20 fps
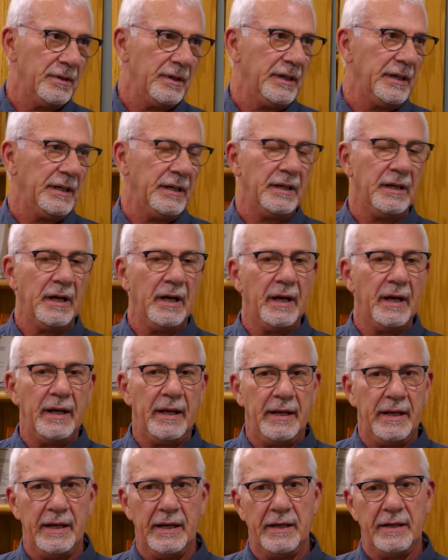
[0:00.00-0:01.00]
And he,
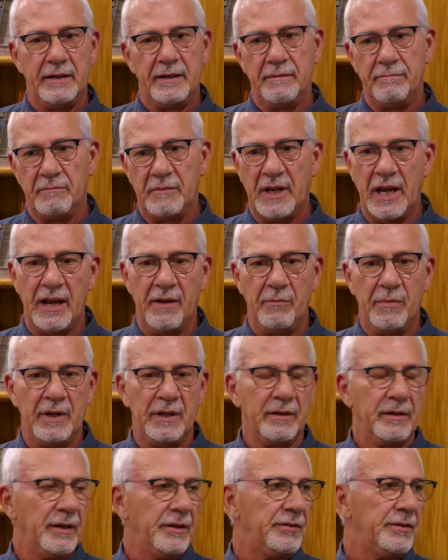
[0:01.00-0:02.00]
he gave me
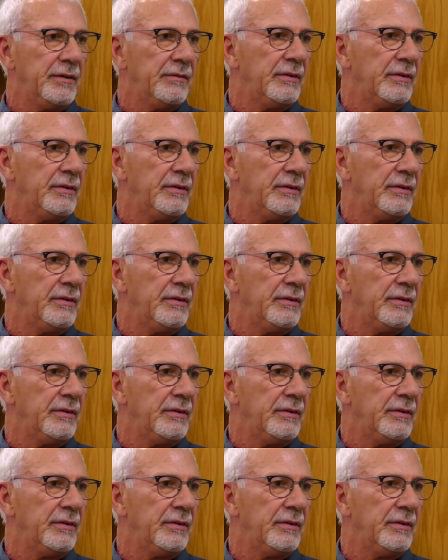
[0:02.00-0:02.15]
a list